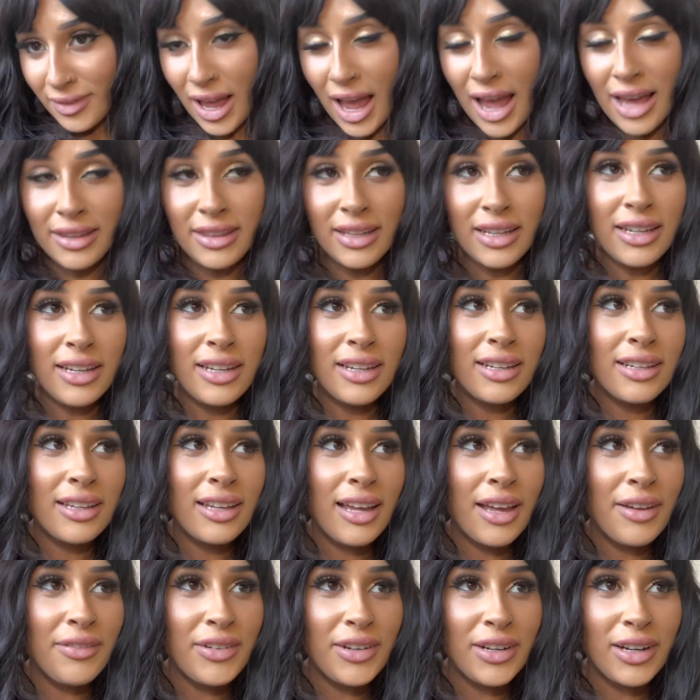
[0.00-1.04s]
I think
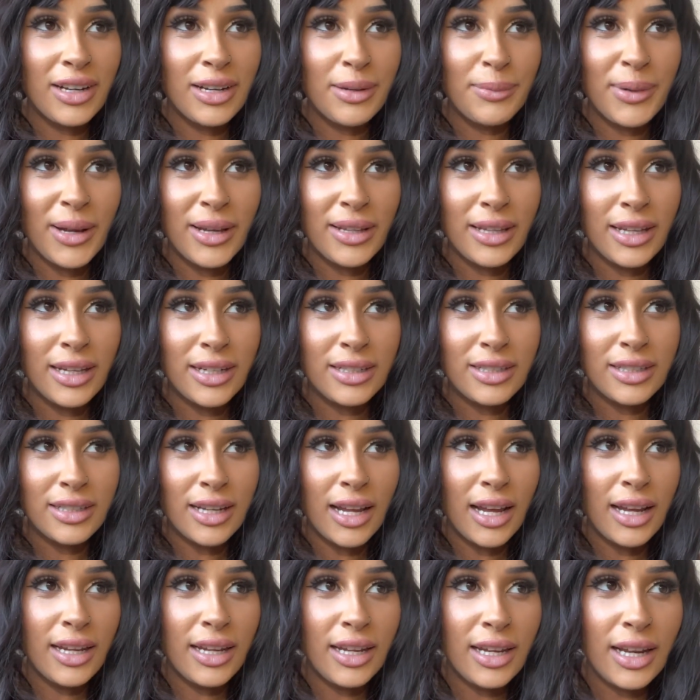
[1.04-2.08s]
if you're going to be on the
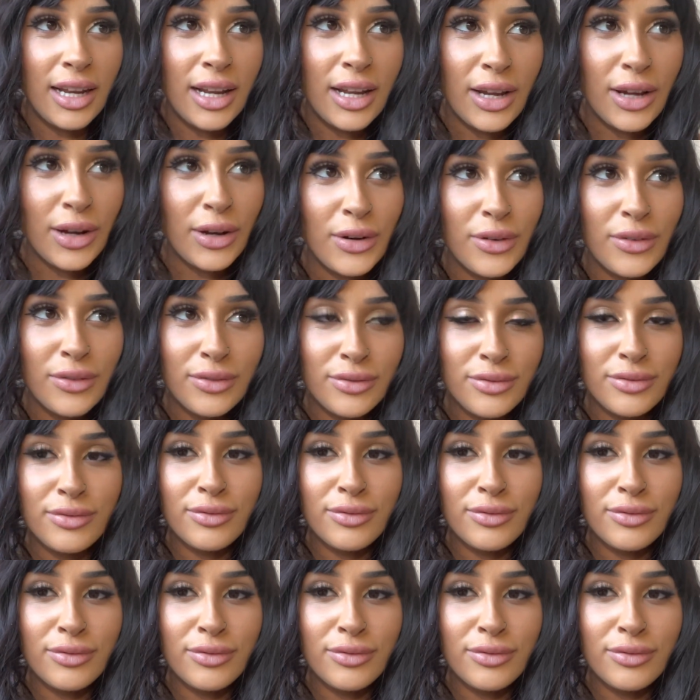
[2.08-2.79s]
internet, you know,